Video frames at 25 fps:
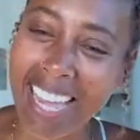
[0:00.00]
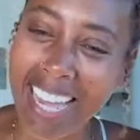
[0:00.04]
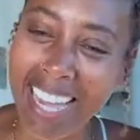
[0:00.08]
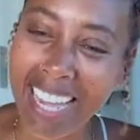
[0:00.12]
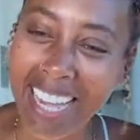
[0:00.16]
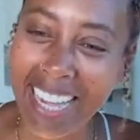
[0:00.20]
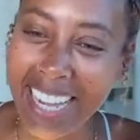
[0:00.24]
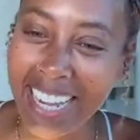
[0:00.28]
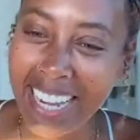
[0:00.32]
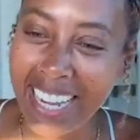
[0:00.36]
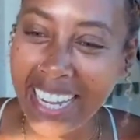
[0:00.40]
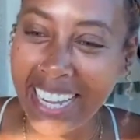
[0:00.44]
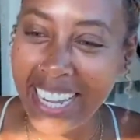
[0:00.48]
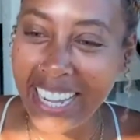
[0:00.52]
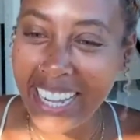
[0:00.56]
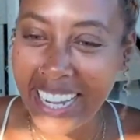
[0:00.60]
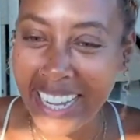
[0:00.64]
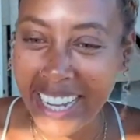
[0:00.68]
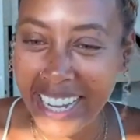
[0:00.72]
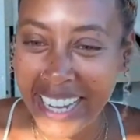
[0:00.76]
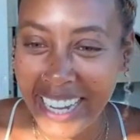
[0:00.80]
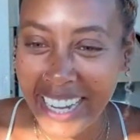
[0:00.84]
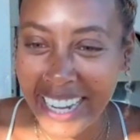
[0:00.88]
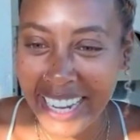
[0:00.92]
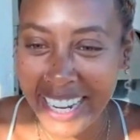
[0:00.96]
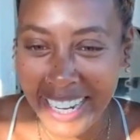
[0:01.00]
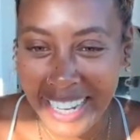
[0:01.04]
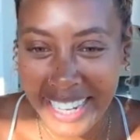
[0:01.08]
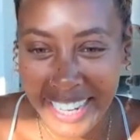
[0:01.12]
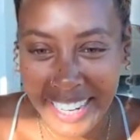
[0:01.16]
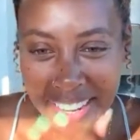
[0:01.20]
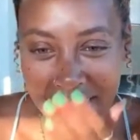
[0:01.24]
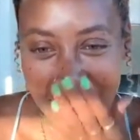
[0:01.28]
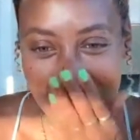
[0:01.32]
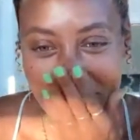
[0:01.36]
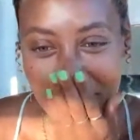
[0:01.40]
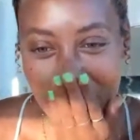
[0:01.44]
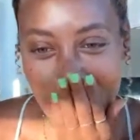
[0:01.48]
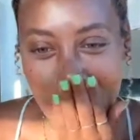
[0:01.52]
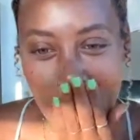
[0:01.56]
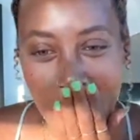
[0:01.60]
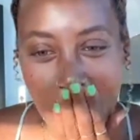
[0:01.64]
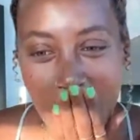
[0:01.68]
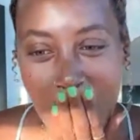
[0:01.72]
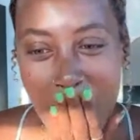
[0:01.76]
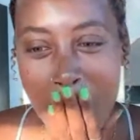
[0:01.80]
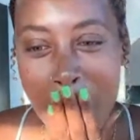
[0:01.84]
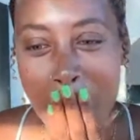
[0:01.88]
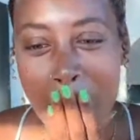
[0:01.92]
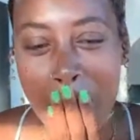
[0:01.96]

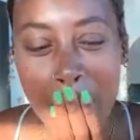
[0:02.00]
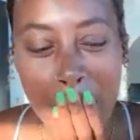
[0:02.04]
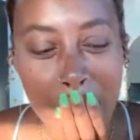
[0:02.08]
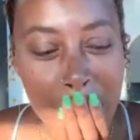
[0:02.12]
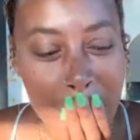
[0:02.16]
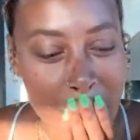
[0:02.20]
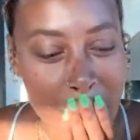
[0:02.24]
(not speaking)